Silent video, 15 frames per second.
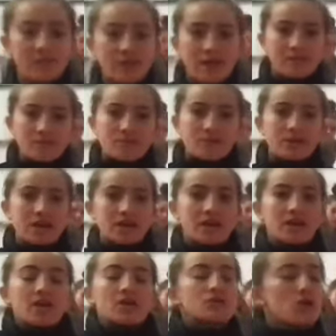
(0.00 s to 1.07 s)
we,
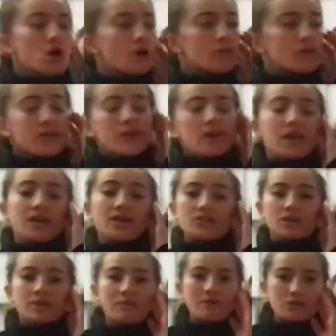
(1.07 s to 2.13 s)
everybody? So,
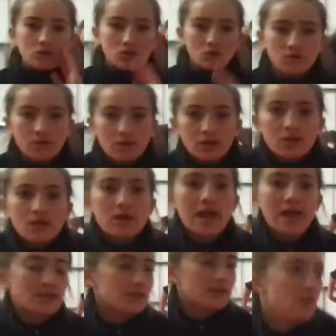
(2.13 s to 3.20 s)
into the middle,
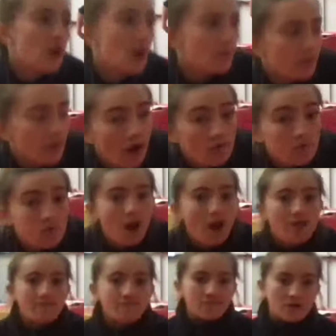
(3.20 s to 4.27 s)
let's start with our
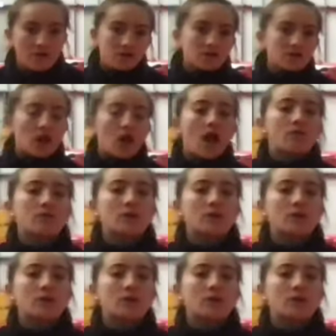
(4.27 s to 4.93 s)
right foot. So, I would